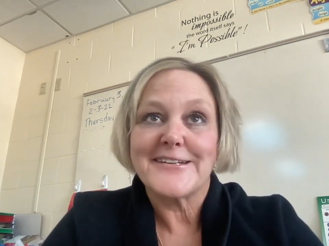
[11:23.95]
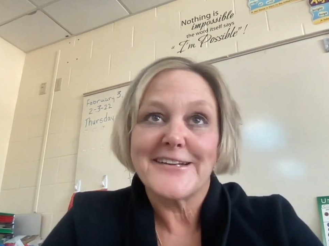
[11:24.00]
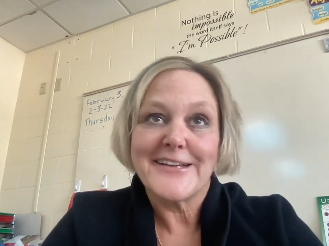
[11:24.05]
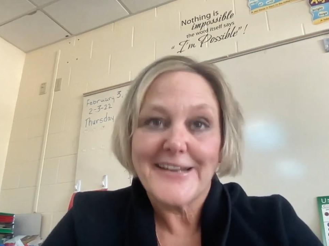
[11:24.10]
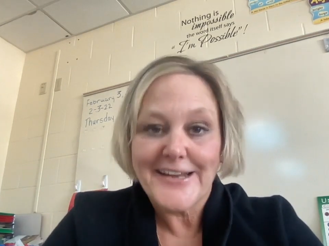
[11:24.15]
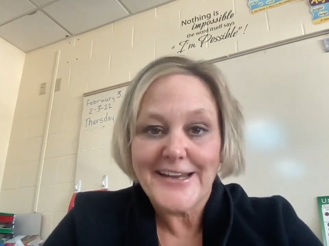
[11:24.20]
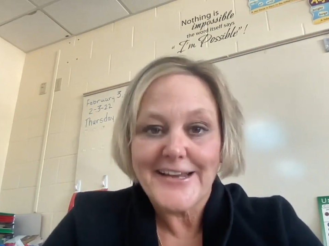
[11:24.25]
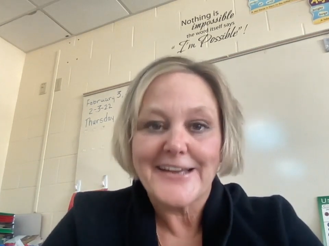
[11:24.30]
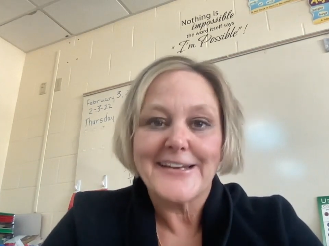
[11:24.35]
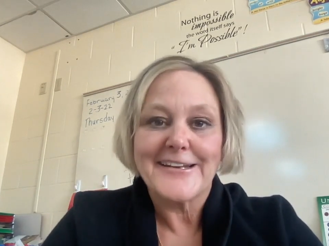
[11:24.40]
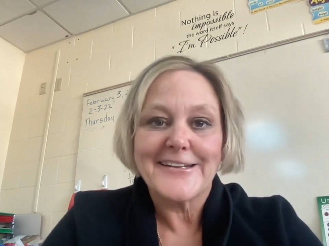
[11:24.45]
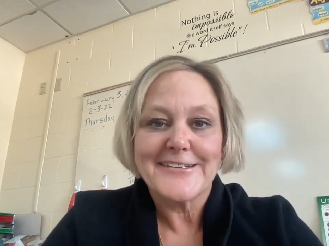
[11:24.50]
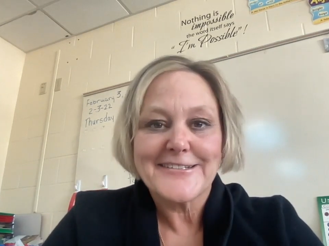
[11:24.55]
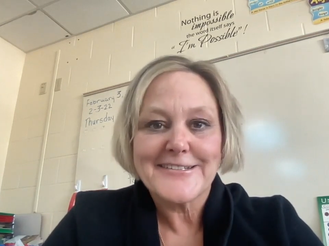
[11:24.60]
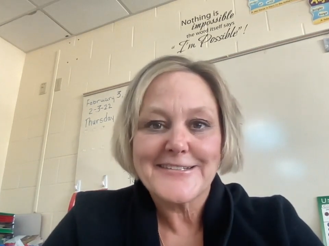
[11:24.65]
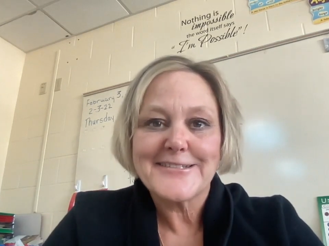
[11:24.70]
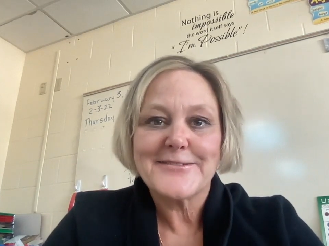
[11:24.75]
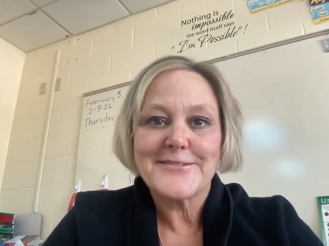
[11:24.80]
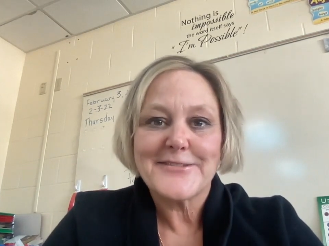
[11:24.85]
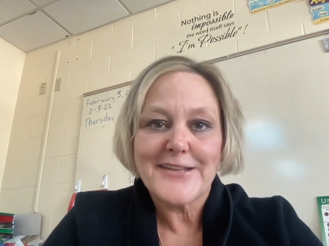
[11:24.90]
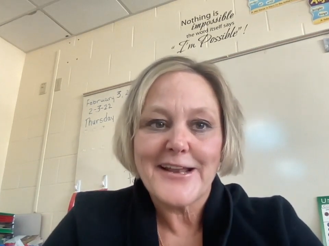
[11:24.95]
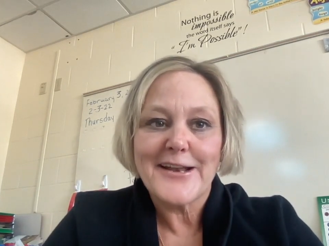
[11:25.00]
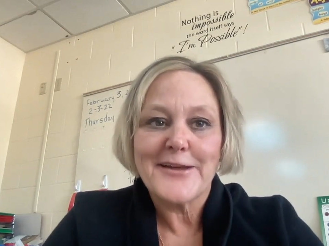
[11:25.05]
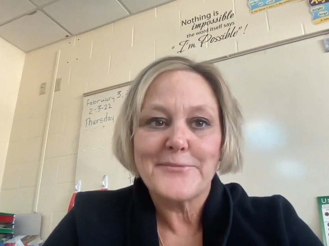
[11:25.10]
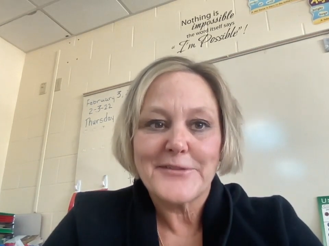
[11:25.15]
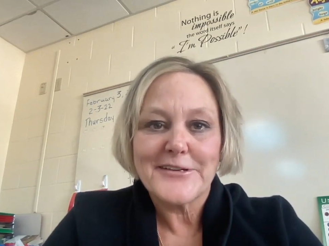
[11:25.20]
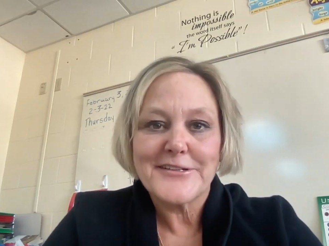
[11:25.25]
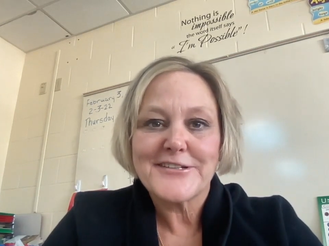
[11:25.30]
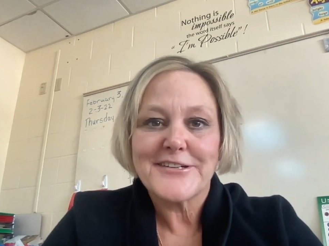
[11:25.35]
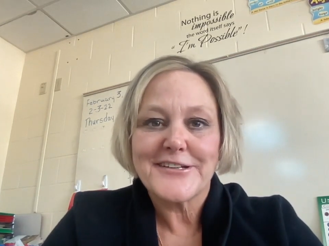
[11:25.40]

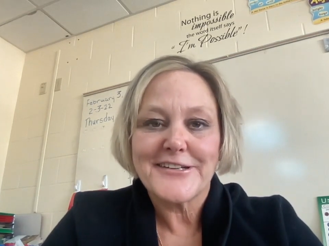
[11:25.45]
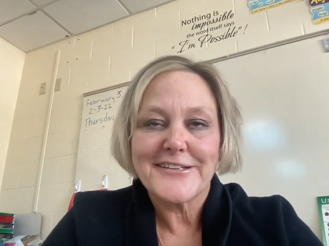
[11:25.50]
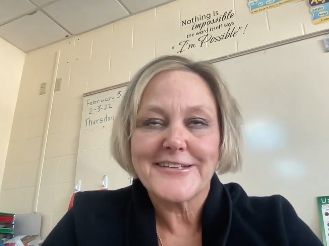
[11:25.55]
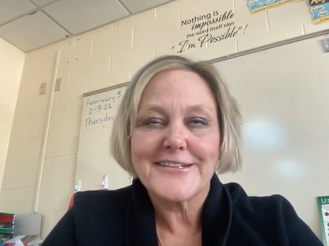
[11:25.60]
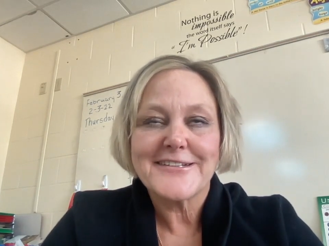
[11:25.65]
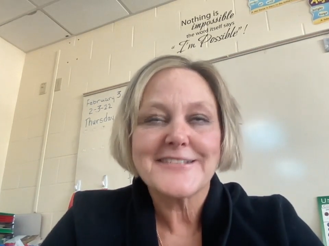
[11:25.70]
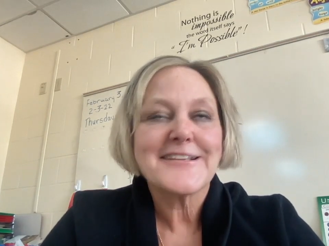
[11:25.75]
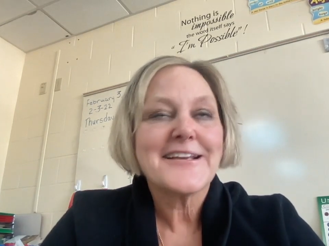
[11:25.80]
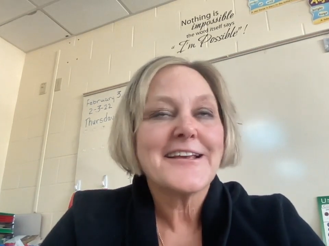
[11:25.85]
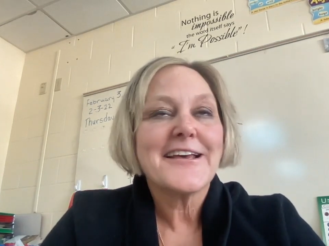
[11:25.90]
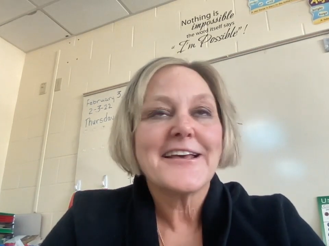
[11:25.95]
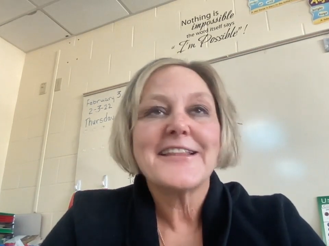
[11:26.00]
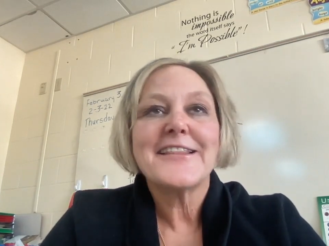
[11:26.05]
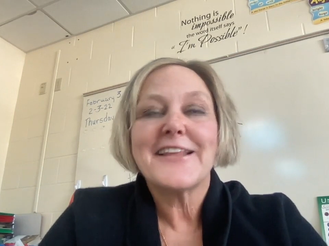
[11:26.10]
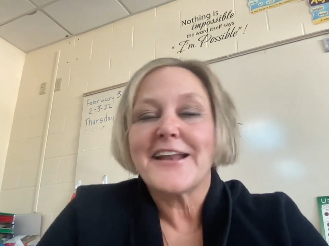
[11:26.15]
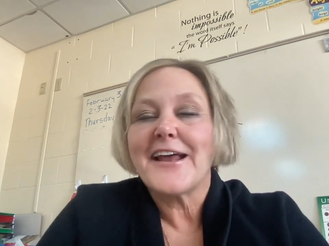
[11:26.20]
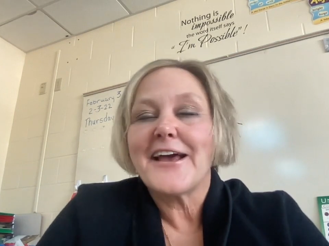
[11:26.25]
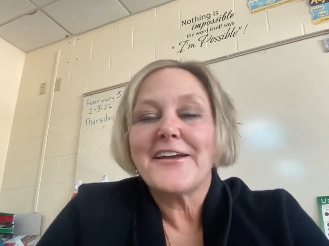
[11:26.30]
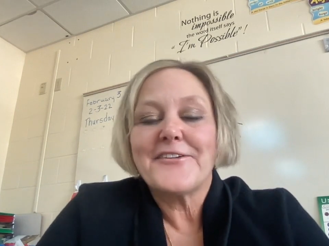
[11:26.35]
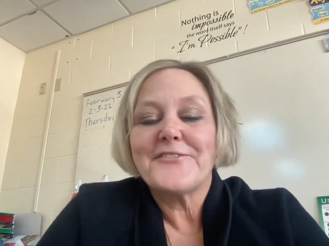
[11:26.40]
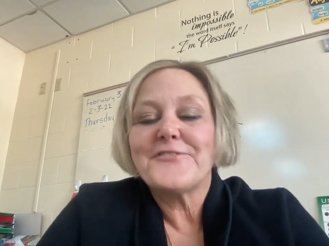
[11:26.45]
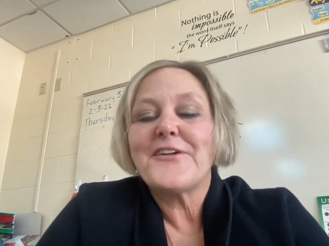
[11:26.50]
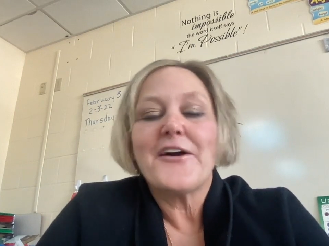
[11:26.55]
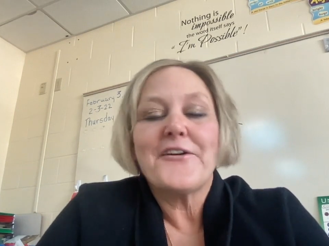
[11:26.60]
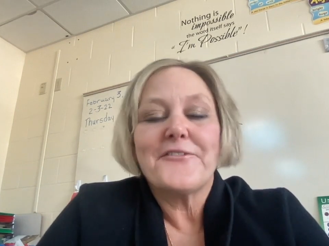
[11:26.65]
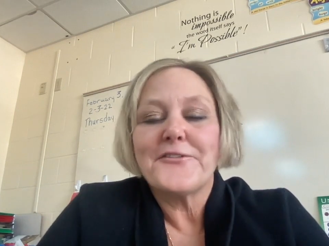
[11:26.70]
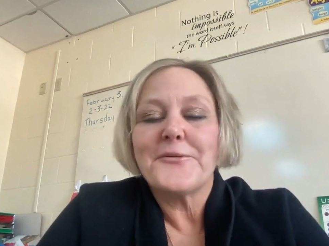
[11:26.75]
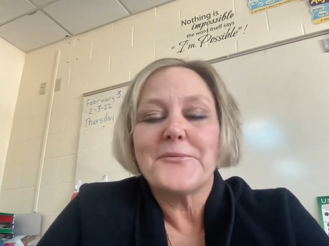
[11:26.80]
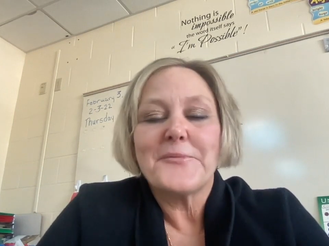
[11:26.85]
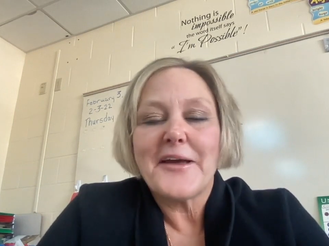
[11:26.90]
that I have
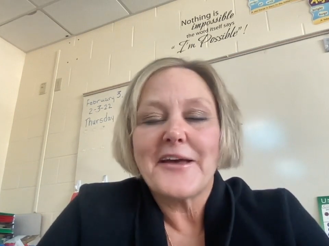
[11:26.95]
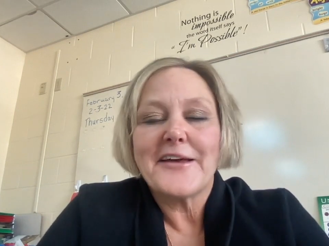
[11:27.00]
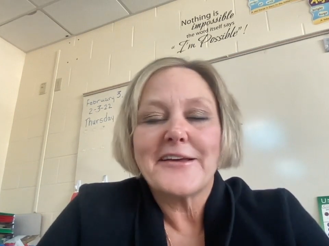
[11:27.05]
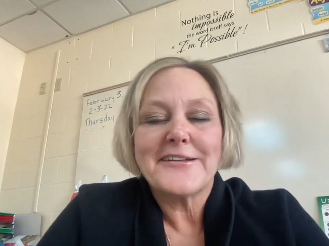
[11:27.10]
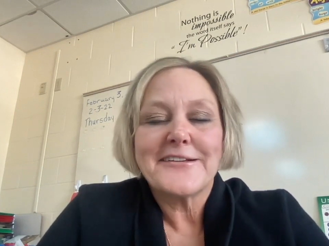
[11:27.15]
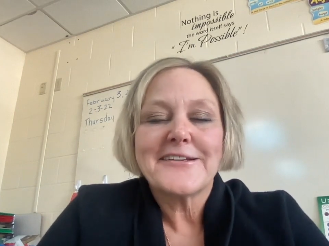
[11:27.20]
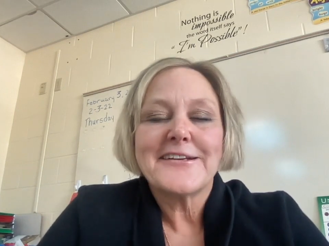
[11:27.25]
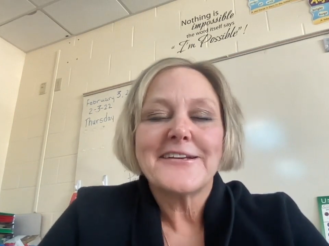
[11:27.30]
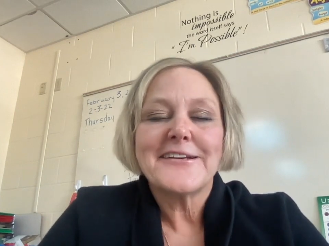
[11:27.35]
ever met.